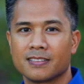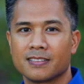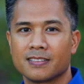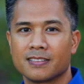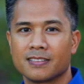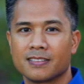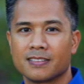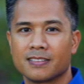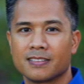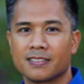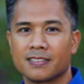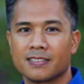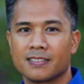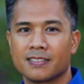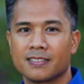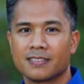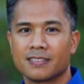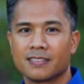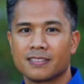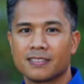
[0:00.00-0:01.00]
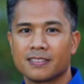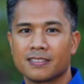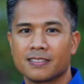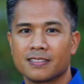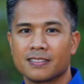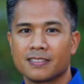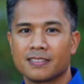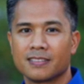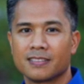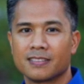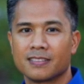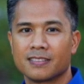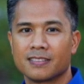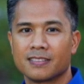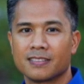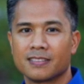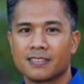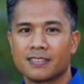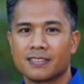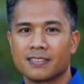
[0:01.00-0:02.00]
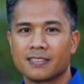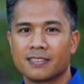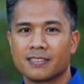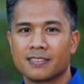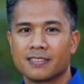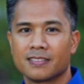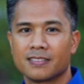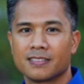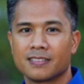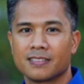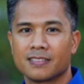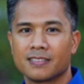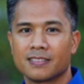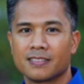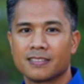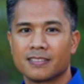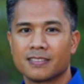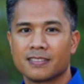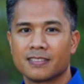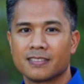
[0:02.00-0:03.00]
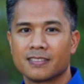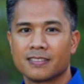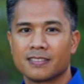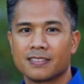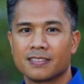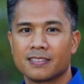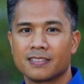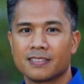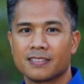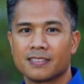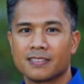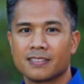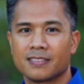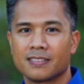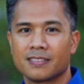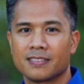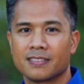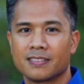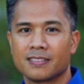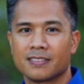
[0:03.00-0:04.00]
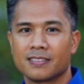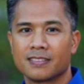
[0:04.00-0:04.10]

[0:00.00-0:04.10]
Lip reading: The person shown says nothing.